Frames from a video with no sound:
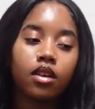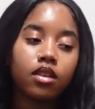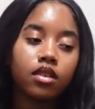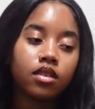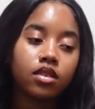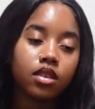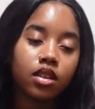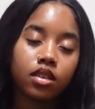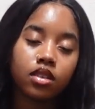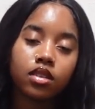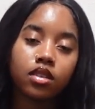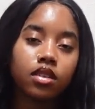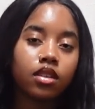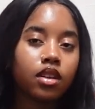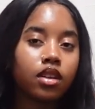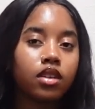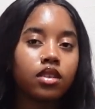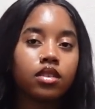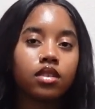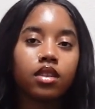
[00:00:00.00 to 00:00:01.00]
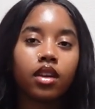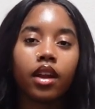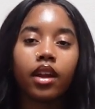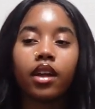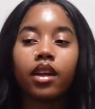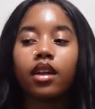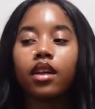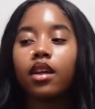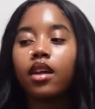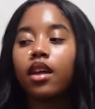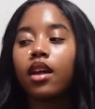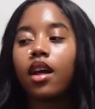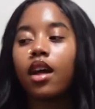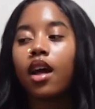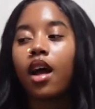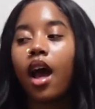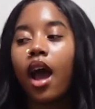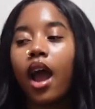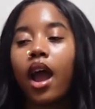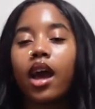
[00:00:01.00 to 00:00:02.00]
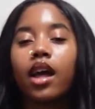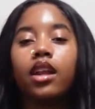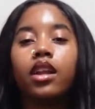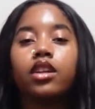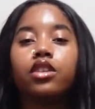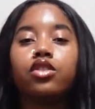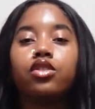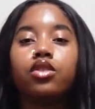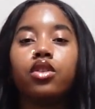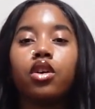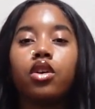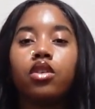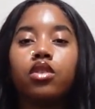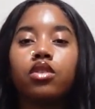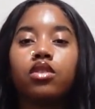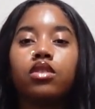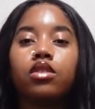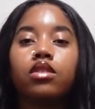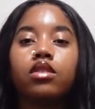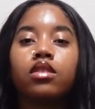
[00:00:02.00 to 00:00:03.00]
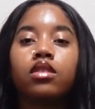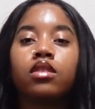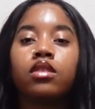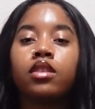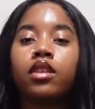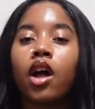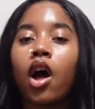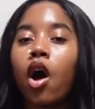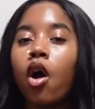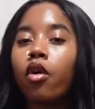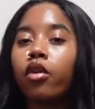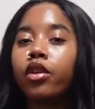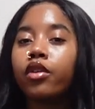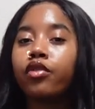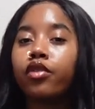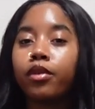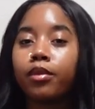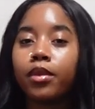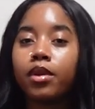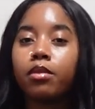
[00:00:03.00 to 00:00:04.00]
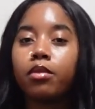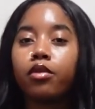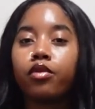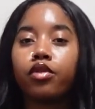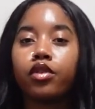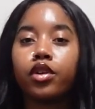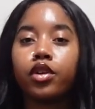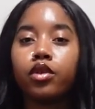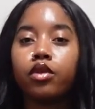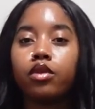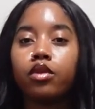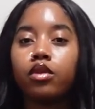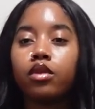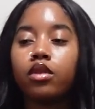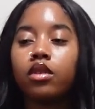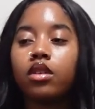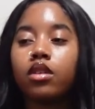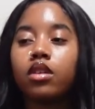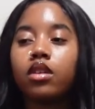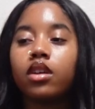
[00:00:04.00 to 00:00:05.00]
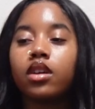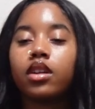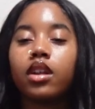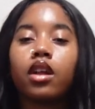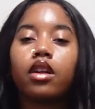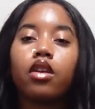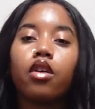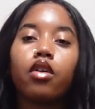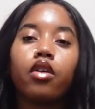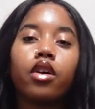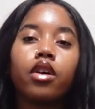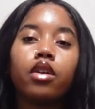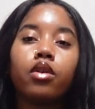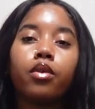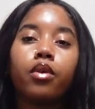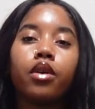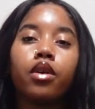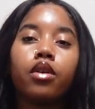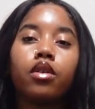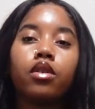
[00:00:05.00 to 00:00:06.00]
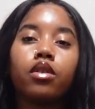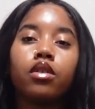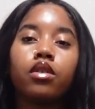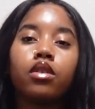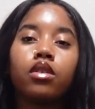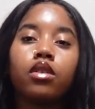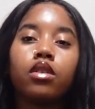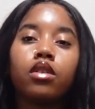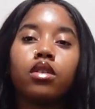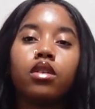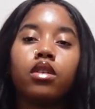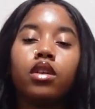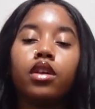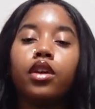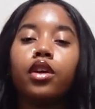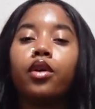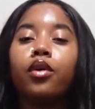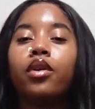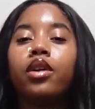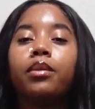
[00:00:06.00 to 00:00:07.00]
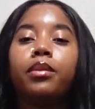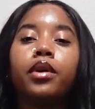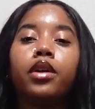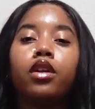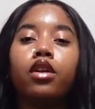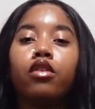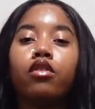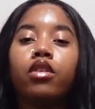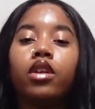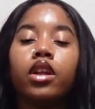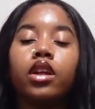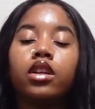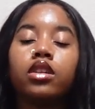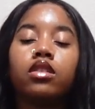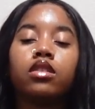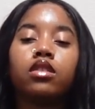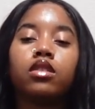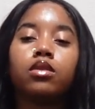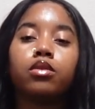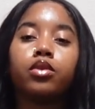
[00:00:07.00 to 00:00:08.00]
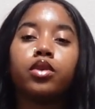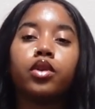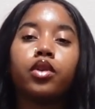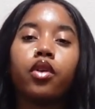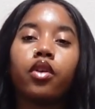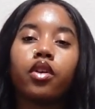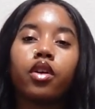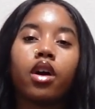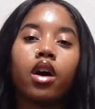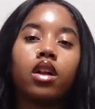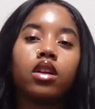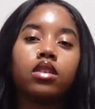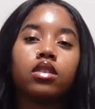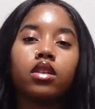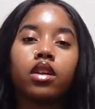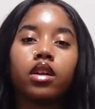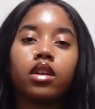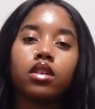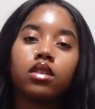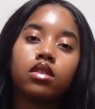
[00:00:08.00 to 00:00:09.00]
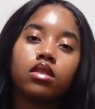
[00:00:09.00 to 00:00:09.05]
Such and such. Like, I gotta let you go. Not only for me, but for you. Because I know good and well, you don't want to be in a relationship when you go to college. Like,